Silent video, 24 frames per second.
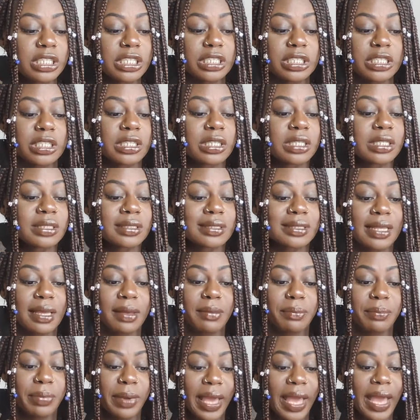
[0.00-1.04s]
You took a
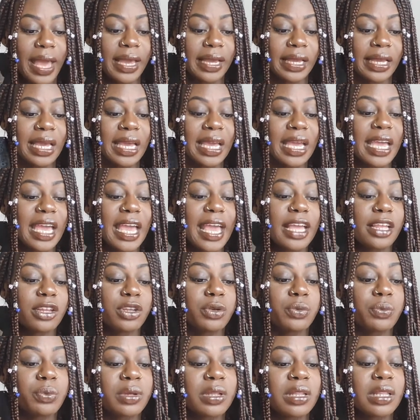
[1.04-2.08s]
step back and
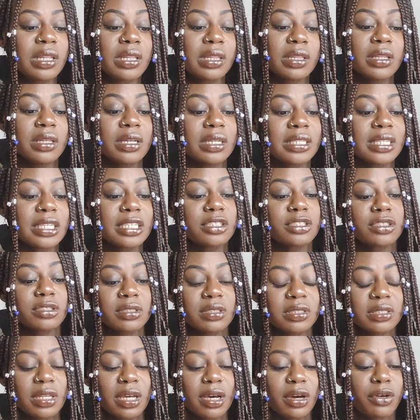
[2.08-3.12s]
you really looked at
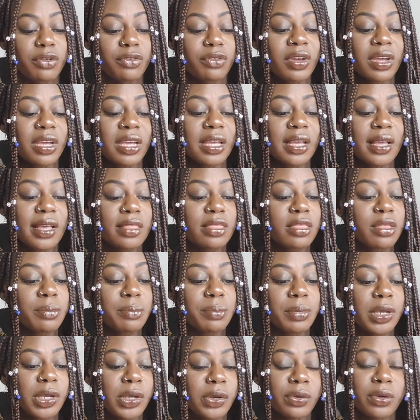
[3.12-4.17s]
yourself in the
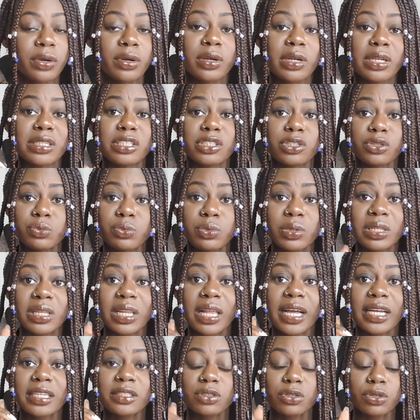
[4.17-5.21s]
mirror to
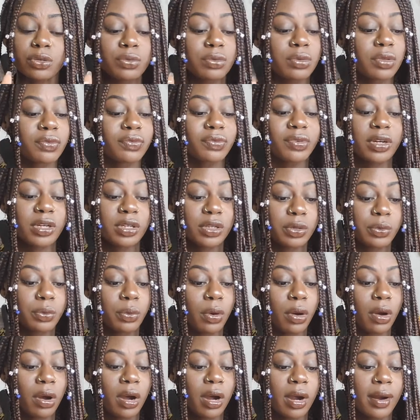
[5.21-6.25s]
realize who the fuck you
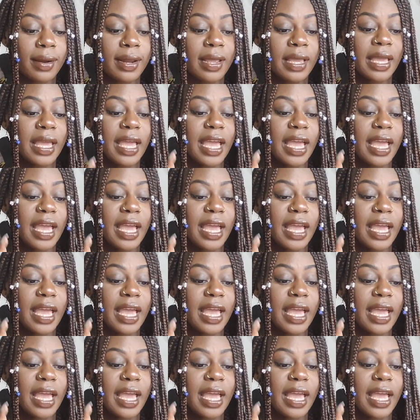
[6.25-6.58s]
are.